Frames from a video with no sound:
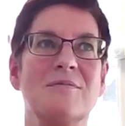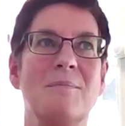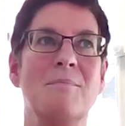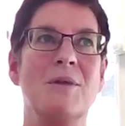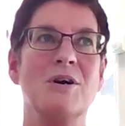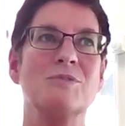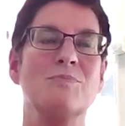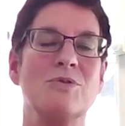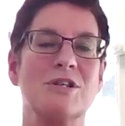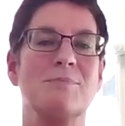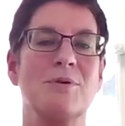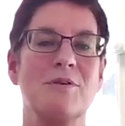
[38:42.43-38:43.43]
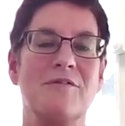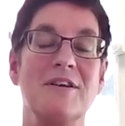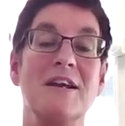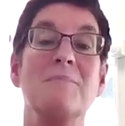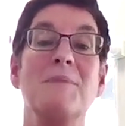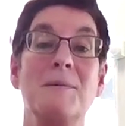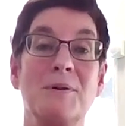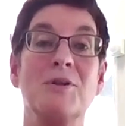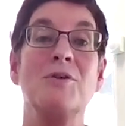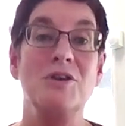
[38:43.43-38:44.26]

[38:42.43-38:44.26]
much more support for young people who